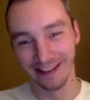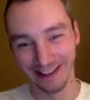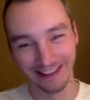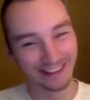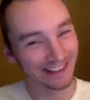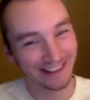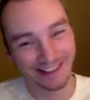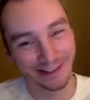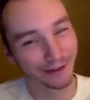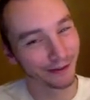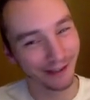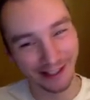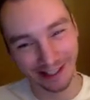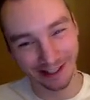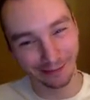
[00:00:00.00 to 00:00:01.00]
This is
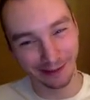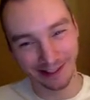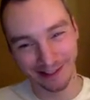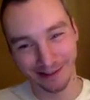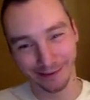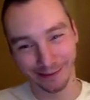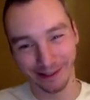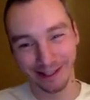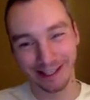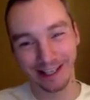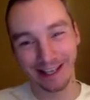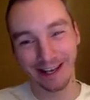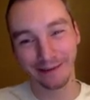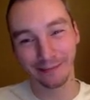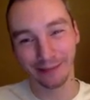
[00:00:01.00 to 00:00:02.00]
already, I mean, it's not working
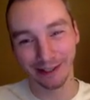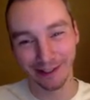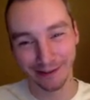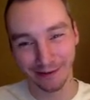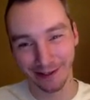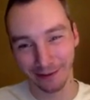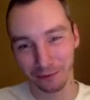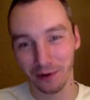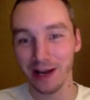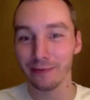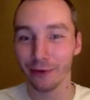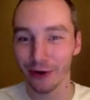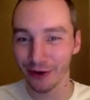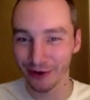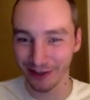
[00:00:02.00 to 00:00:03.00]
yet, but it's already way
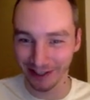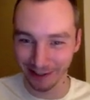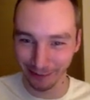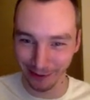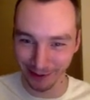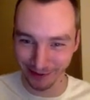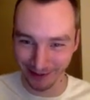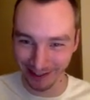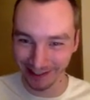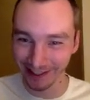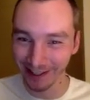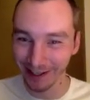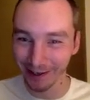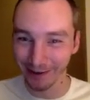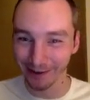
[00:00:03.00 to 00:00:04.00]
more interesting than it was, right?
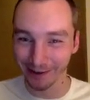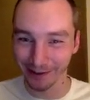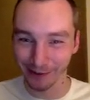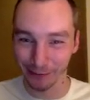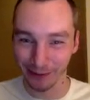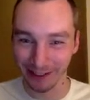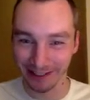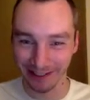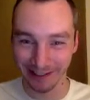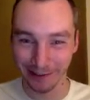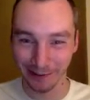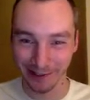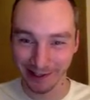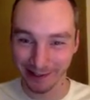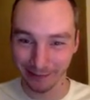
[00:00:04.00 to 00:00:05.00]
We've got this weird
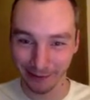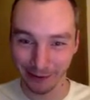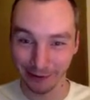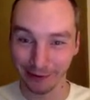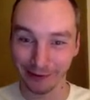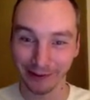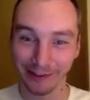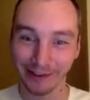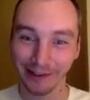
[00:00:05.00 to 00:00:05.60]
ecosystem going on.